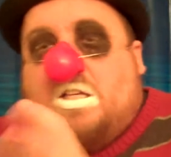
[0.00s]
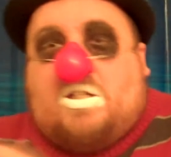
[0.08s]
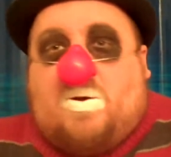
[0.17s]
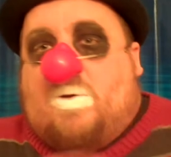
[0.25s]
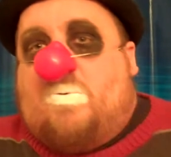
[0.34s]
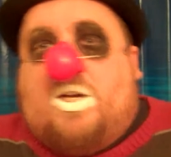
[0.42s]

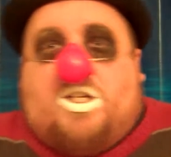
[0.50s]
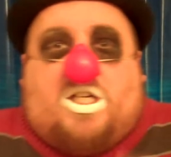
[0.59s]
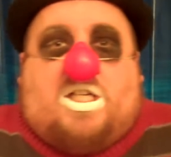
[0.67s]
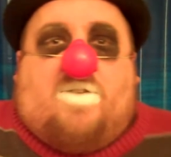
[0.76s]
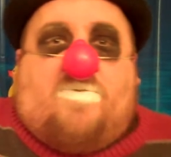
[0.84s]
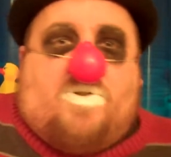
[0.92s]
So he
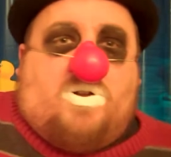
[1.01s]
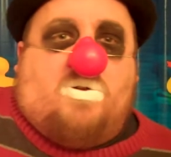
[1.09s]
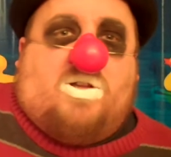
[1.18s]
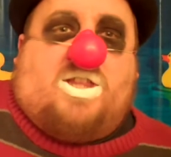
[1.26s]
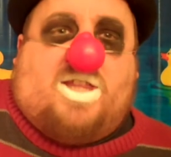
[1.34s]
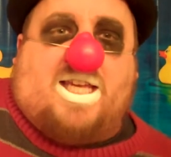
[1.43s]
reaches in for
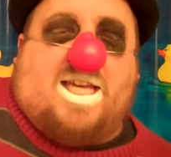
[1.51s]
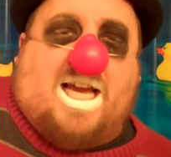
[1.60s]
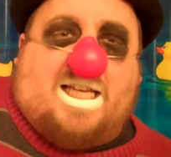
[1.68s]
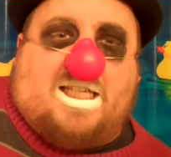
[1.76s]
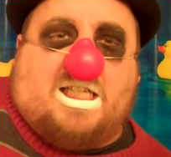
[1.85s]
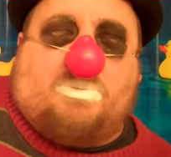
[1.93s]
the only thing he
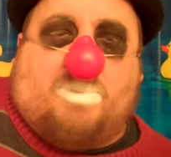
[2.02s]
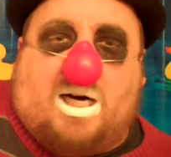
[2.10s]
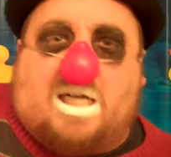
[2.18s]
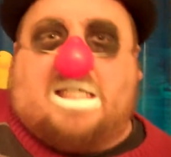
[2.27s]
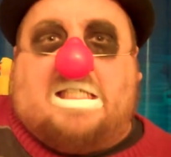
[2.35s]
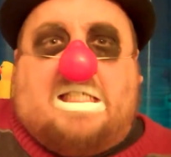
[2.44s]
has in his
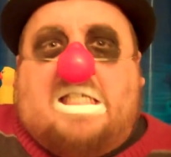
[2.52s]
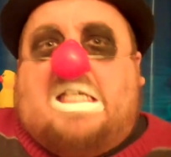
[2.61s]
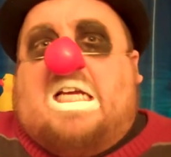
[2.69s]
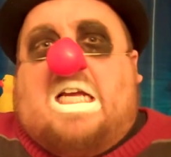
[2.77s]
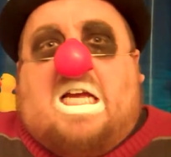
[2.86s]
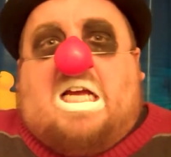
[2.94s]
pocket
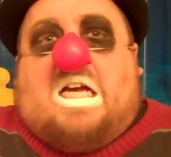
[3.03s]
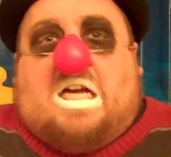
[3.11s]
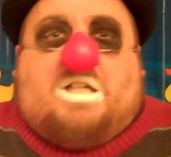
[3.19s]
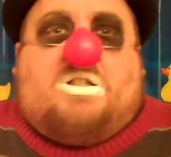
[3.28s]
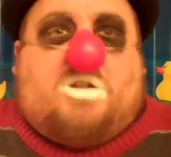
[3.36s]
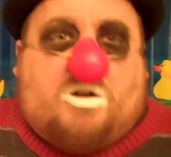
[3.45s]

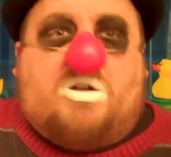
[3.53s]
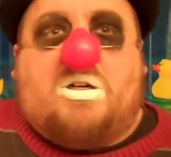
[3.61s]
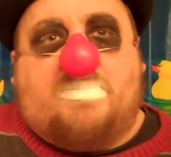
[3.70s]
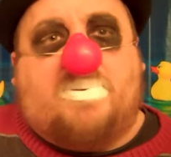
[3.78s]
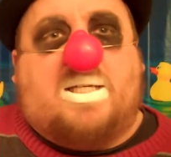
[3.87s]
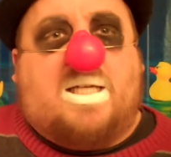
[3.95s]
a
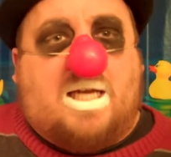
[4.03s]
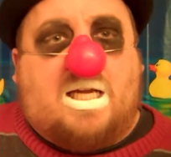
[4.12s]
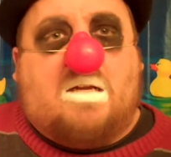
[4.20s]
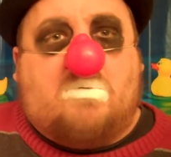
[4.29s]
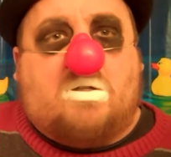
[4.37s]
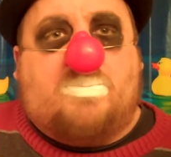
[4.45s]
turnip he
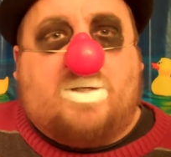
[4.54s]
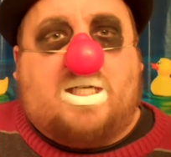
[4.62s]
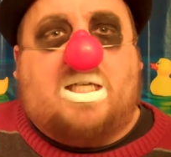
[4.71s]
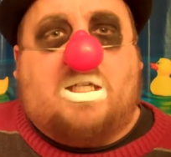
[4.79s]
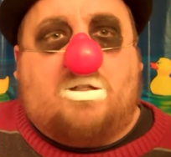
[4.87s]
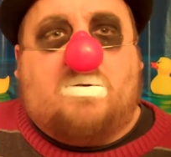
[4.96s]
ate, was
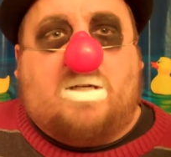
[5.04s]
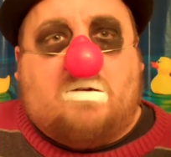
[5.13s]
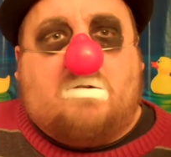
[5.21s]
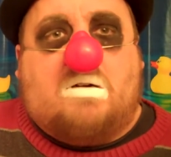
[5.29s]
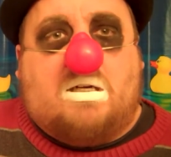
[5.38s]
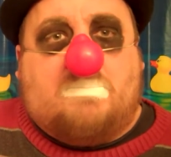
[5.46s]
beginning to
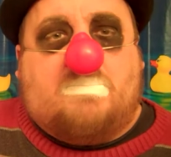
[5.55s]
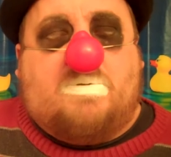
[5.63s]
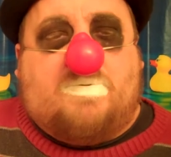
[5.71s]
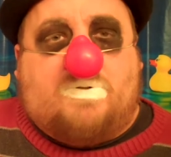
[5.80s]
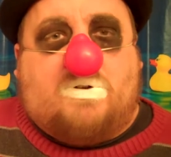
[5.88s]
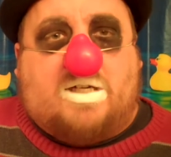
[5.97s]
eat right
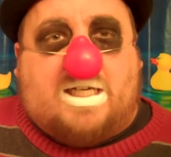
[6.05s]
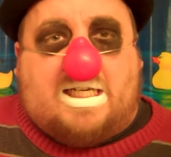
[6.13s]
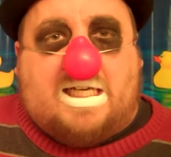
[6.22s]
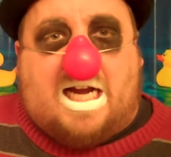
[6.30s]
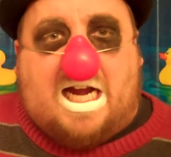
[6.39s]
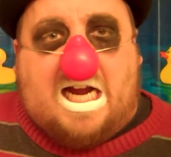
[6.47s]
before
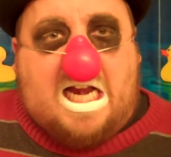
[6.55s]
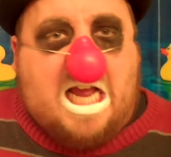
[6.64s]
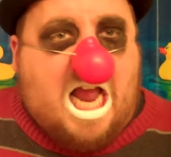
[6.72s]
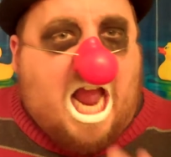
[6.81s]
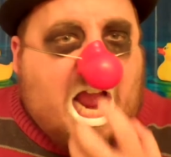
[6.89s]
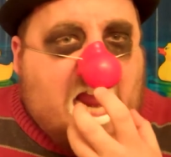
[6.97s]
he died.
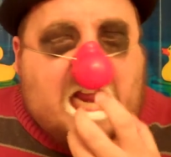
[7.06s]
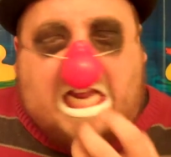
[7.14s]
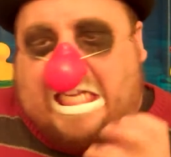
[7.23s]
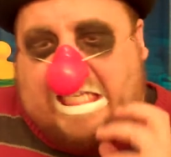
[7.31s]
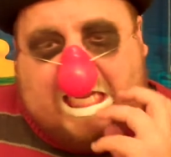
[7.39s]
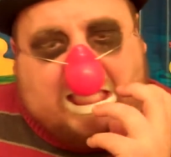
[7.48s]

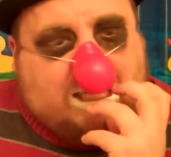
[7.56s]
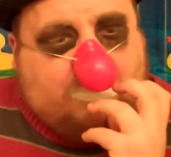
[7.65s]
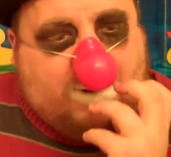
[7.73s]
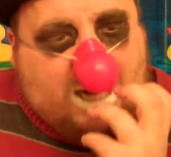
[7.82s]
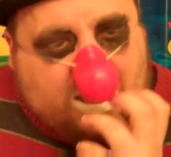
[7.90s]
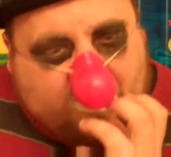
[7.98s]
He takes
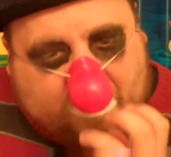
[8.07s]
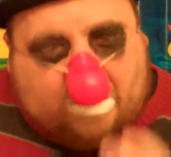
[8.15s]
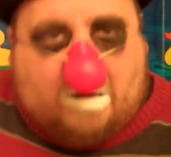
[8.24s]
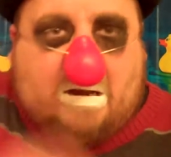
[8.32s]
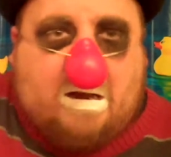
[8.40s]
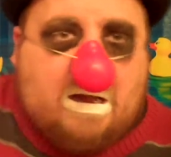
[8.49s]
a bite of it.